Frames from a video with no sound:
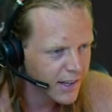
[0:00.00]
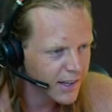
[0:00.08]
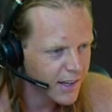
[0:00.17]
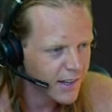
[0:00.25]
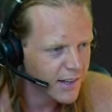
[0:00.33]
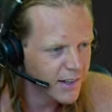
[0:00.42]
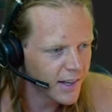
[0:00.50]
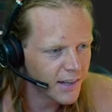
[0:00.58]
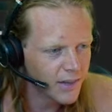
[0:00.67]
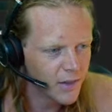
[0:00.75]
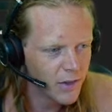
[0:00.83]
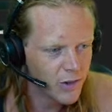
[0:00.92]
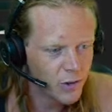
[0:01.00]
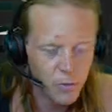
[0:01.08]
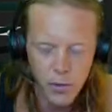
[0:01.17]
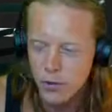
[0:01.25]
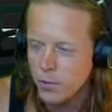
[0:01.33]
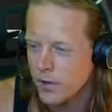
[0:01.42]
inside of something that's
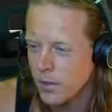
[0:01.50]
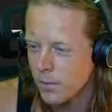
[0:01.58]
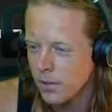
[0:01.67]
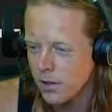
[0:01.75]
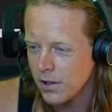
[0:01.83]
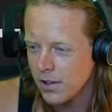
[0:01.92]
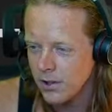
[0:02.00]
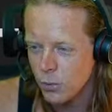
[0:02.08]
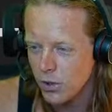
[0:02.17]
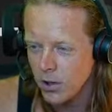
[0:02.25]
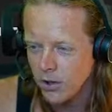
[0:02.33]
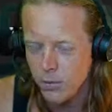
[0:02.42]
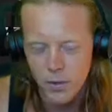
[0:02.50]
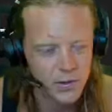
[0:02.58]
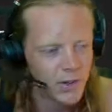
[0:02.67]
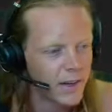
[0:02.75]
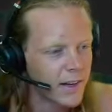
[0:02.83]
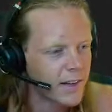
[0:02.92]
supposed to be completely and
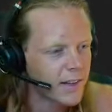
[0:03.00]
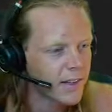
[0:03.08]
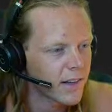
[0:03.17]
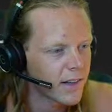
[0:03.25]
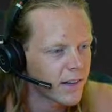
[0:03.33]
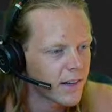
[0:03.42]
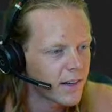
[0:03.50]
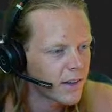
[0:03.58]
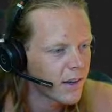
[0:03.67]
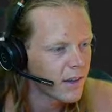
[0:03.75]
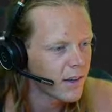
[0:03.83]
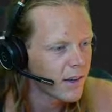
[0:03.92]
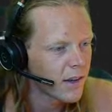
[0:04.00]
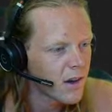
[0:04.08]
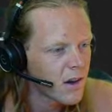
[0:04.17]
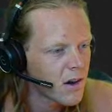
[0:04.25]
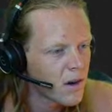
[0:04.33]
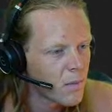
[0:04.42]
100% isolated,
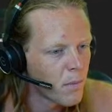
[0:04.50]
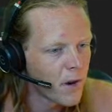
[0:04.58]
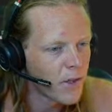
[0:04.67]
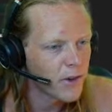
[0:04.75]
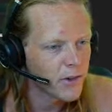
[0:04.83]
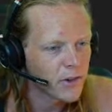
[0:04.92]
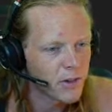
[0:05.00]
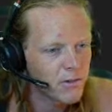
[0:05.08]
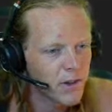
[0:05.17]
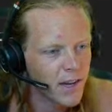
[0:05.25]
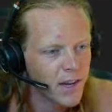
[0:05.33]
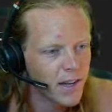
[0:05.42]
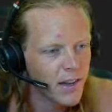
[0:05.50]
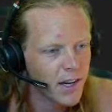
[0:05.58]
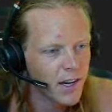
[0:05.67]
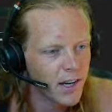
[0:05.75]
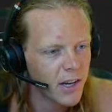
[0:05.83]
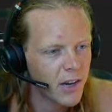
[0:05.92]
but there's an offending
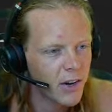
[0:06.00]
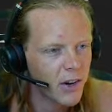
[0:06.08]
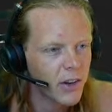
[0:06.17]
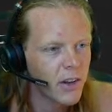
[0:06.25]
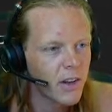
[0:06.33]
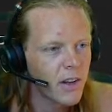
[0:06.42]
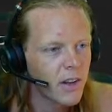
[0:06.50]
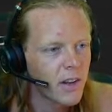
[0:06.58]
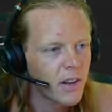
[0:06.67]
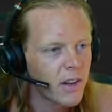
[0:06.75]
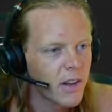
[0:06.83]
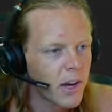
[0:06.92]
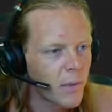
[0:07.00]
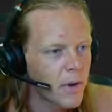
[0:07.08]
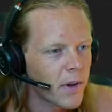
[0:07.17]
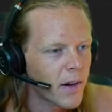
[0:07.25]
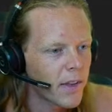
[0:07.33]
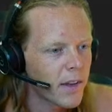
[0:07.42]
line of code up
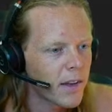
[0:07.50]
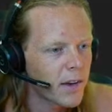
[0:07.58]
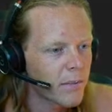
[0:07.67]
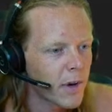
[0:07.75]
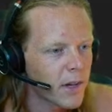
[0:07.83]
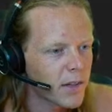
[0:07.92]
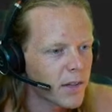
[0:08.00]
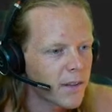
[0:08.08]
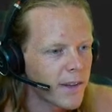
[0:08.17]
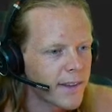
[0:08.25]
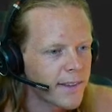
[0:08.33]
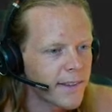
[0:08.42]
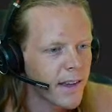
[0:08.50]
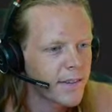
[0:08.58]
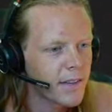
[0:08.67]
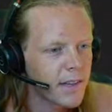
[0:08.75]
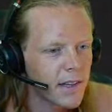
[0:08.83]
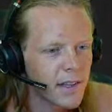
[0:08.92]
here. I think I marked it as line
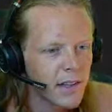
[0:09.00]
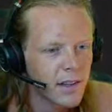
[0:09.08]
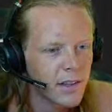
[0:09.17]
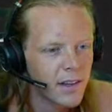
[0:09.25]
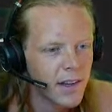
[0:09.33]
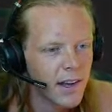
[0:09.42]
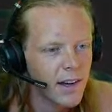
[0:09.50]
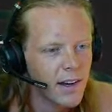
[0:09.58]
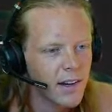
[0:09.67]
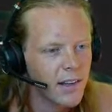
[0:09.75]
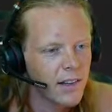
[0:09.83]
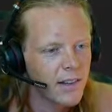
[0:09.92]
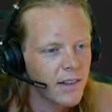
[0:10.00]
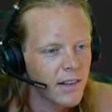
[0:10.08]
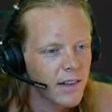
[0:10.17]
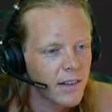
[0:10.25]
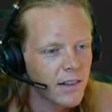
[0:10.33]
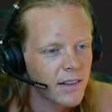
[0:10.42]
70. Yeah, here it is.
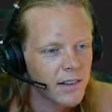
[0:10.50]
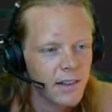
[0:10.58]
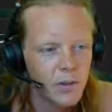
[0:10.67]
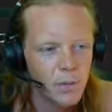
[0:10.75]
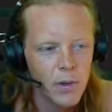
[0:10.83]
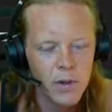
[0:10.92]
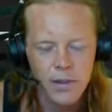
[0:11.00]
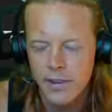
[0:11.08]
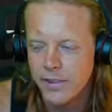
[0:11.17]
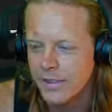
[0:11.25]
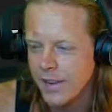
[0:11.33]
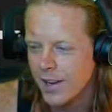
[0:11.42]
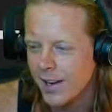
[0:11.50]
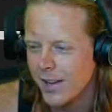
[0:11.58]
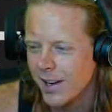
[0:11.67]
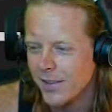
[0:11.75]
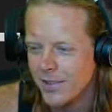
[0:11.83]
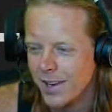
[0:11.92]
See, it's pulling the static
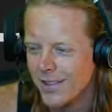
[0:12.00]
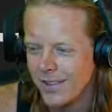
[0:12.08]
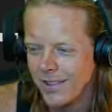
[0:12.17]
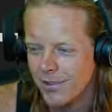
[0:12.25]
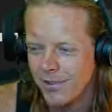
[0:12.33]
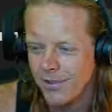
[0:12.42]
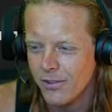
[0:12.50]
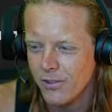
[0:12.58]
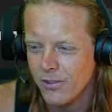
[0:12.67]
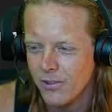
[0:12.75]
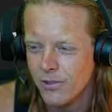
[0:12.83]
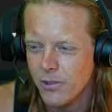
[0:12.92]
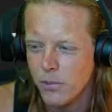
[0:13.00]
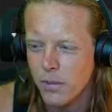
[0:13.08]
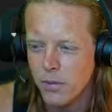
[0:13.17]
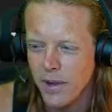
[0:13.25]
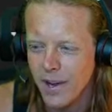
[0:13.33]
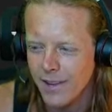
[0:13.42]
objects.
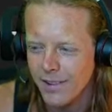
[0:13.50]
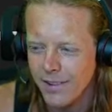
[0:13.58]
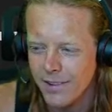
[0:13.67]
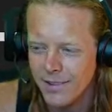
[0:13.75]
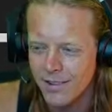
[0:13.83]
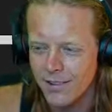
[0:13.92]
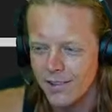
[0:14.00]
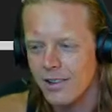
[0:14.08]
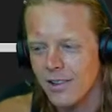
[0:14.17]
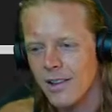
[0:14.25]
Super bad. So